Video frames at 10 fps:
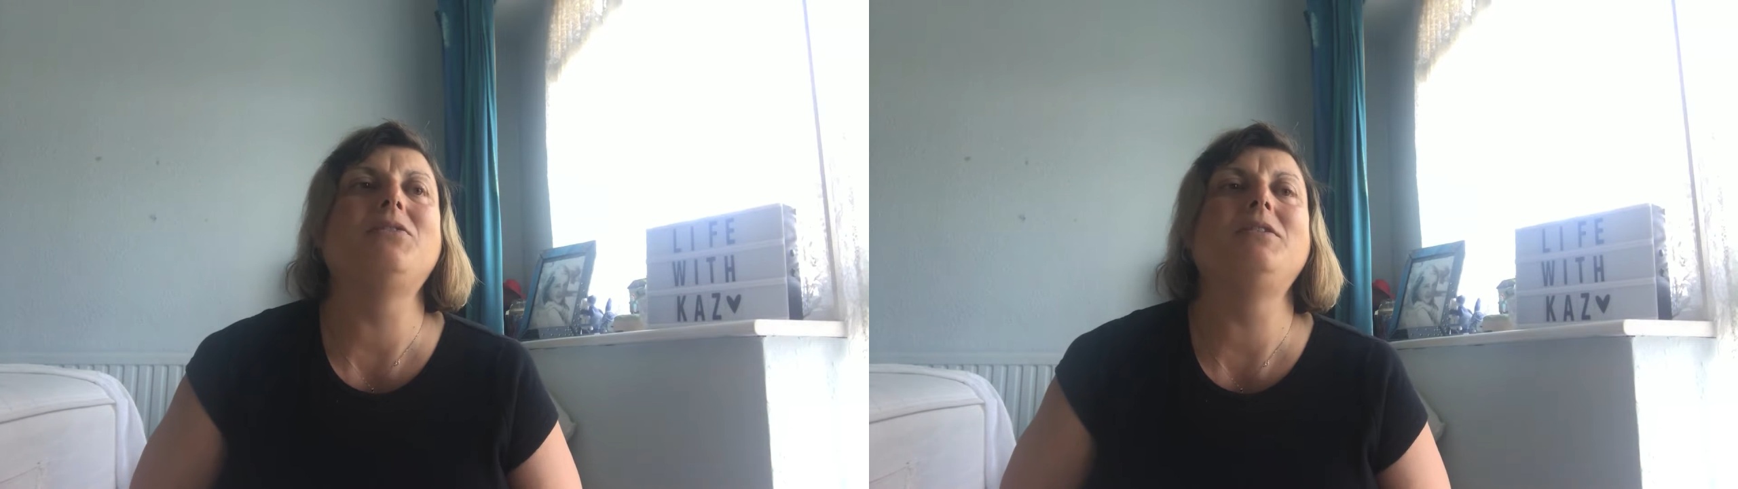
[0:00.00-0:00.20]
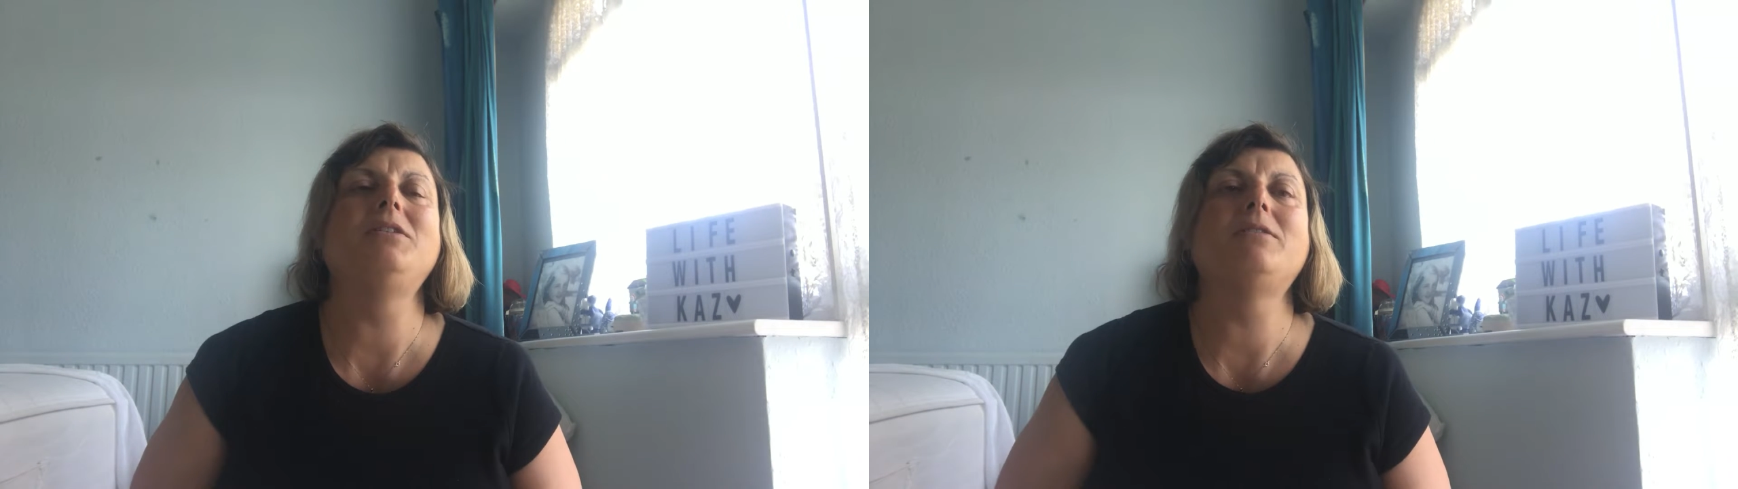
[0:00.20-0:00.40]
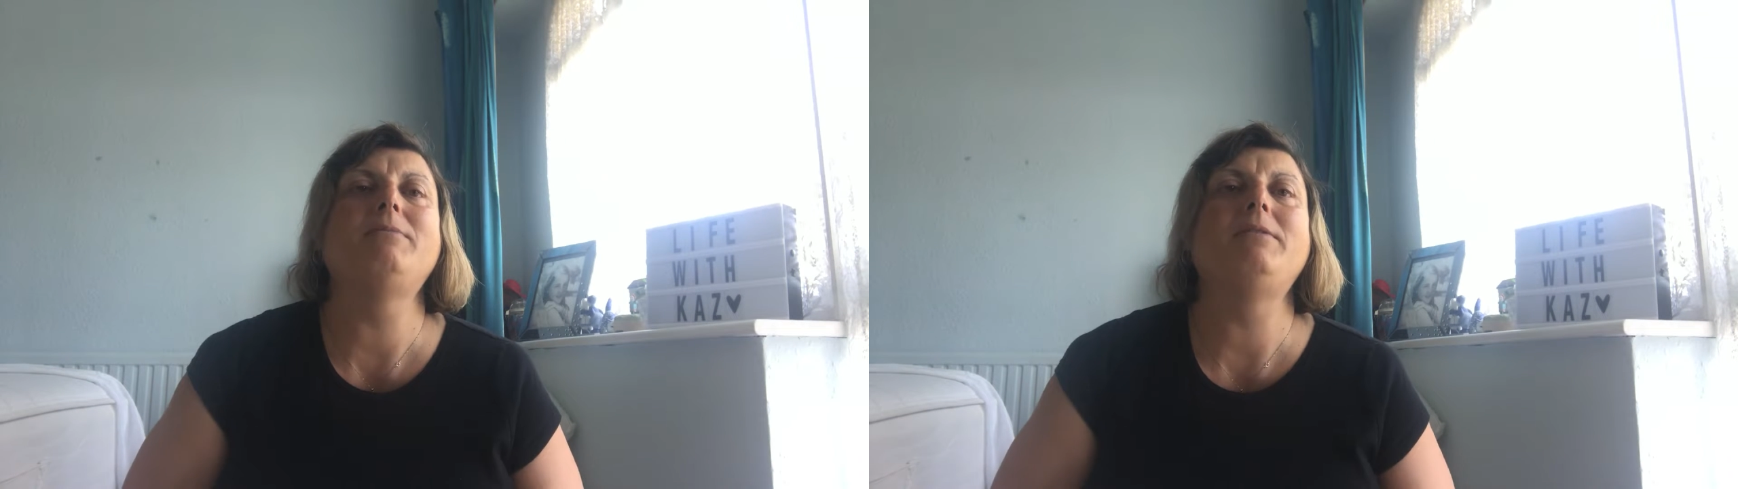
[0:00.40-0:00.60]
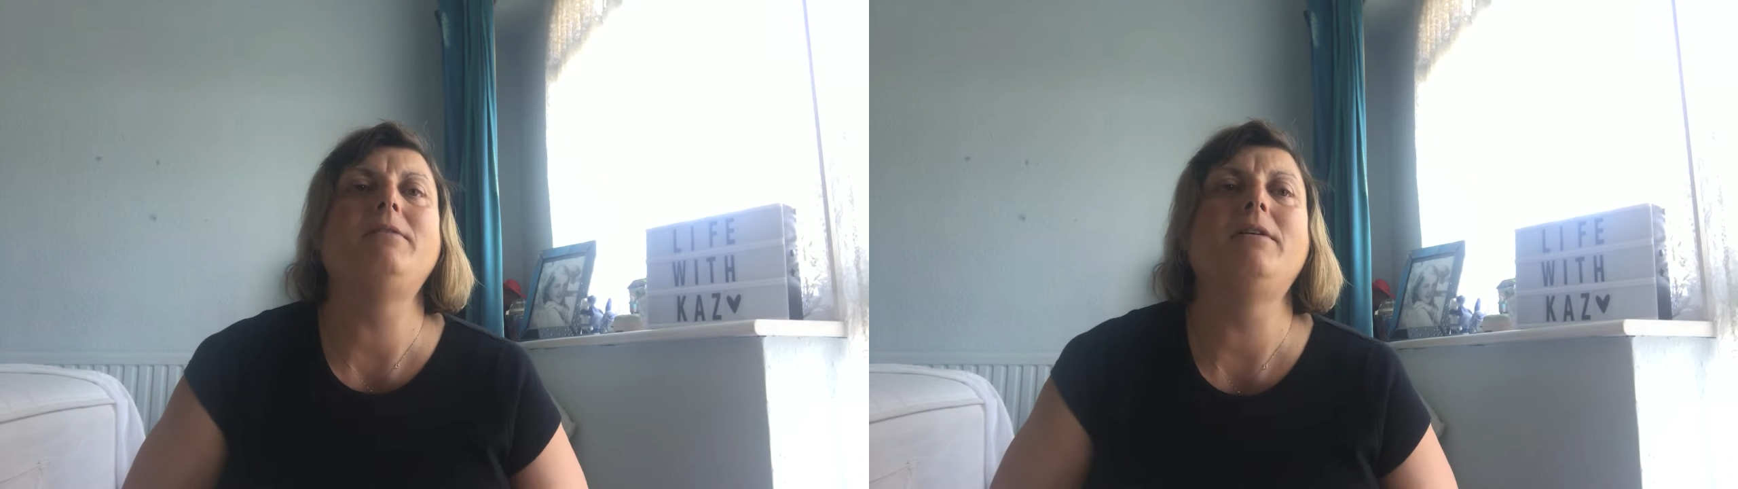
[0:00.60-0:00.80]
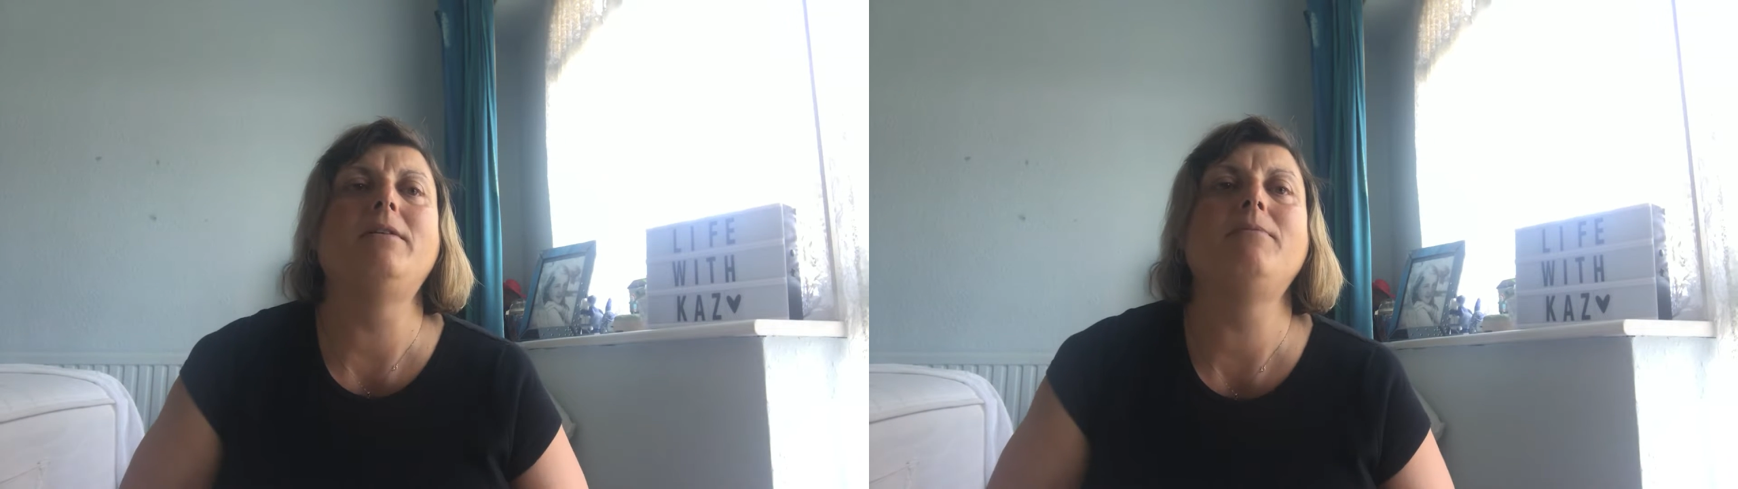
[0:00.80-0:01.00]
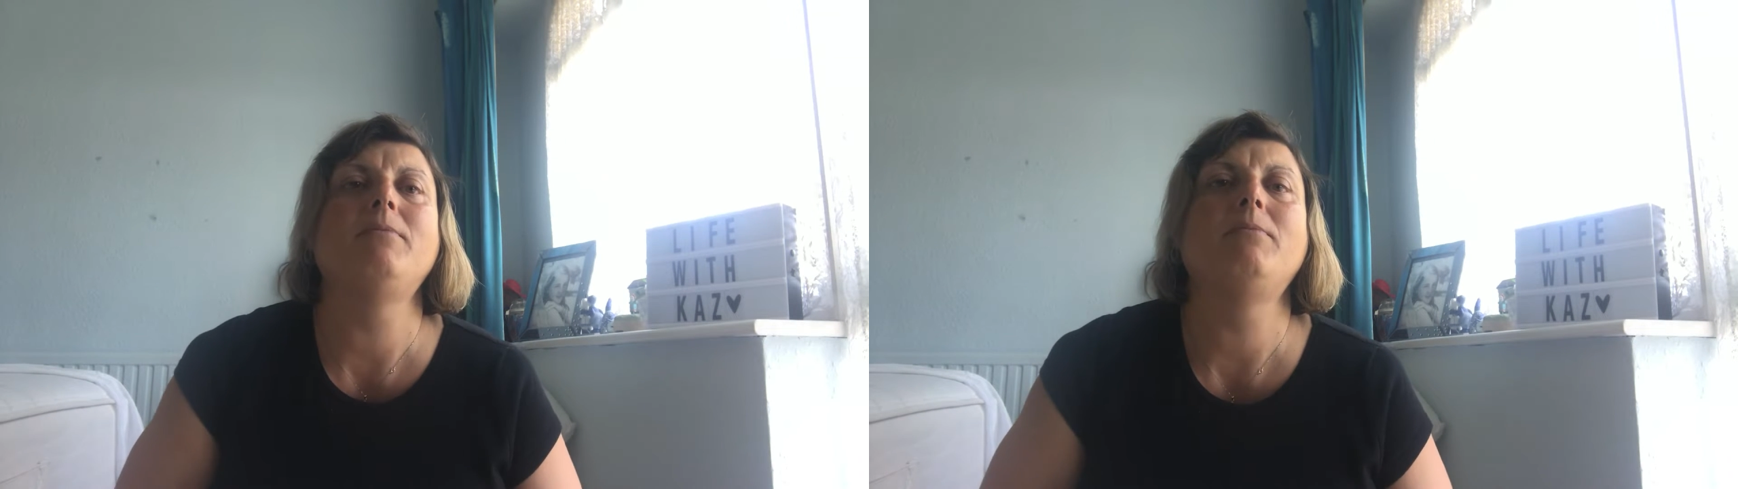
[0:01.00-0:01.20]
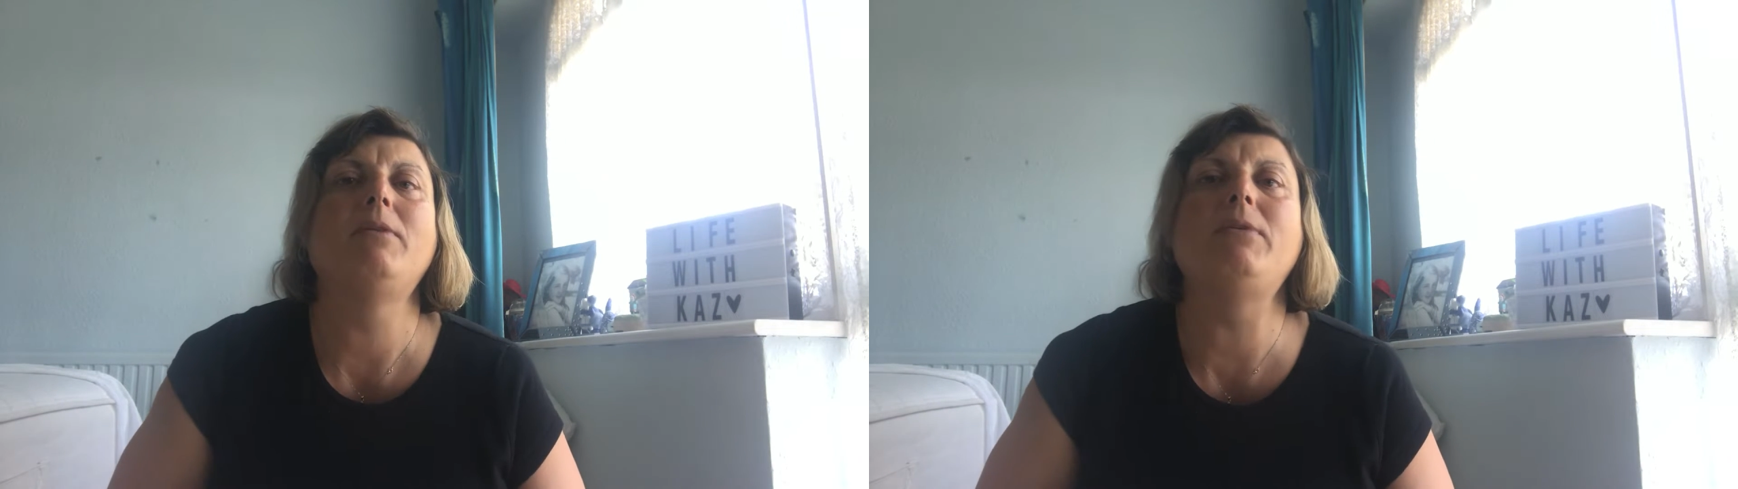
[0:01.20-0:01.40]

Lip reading: So this is going to be my